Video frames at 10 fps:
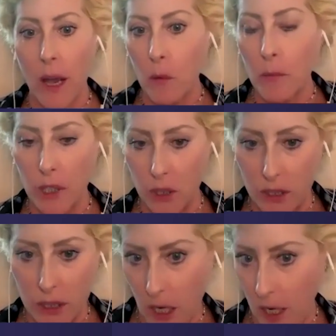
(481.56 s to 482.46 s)
that would be a
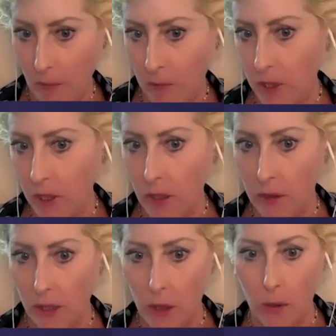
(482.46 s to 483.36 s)
good time to,
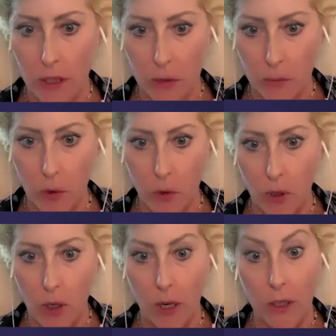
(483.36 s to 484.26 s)

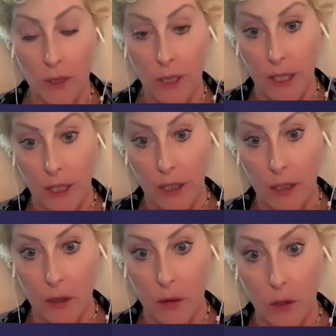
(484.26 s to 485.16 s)
explore. Are you
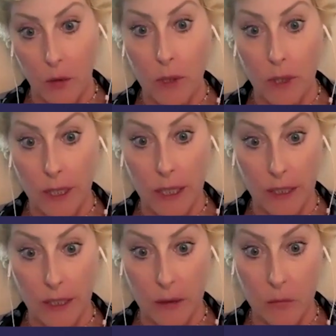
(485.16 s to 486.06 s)
getting, are you really
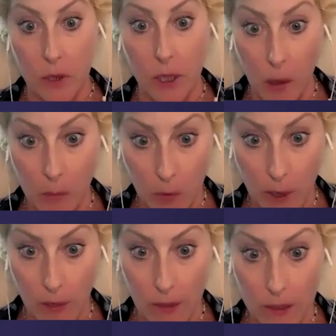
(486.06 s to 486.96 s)
getting some real help
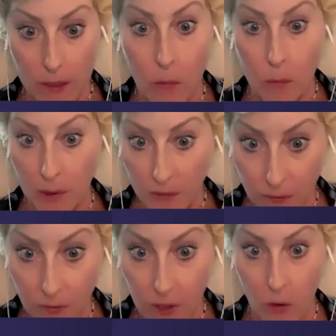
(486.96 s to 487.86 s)
around this? That would be,
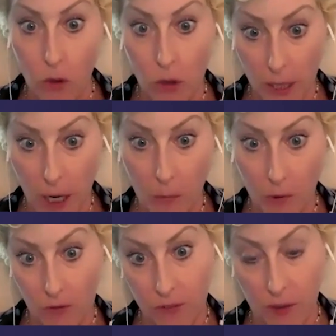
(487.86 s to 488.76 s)
could
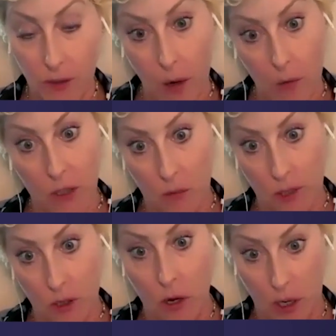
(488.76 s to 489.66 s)
help you figure out what's
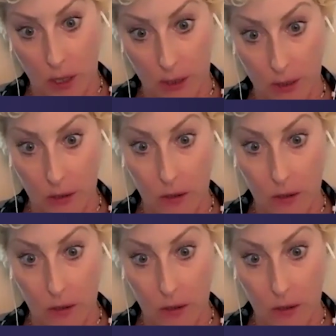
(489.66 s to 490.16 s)
going on.